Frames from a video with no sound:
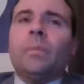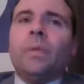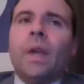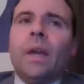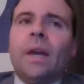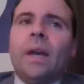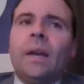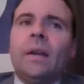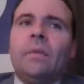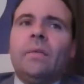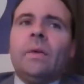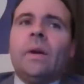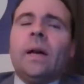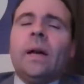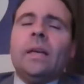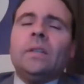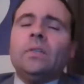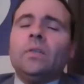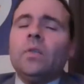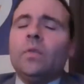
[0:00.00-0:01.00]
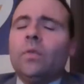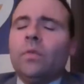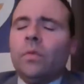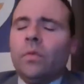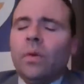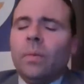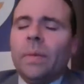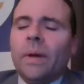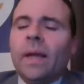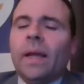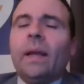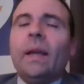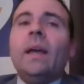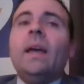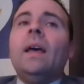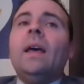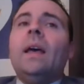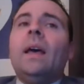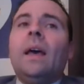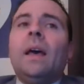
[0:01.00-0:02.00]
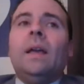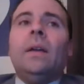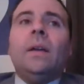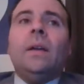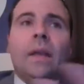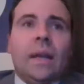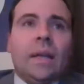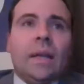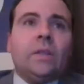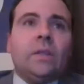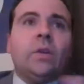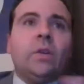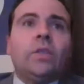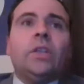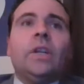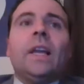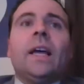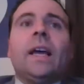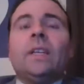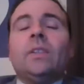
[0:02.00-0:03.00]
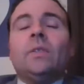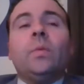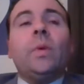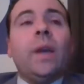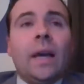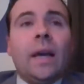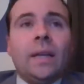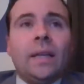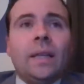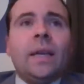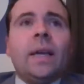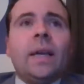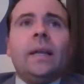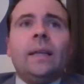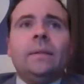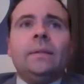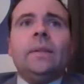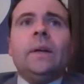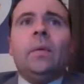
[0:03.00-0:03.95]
And for high school for roommate. And I told you last week I did.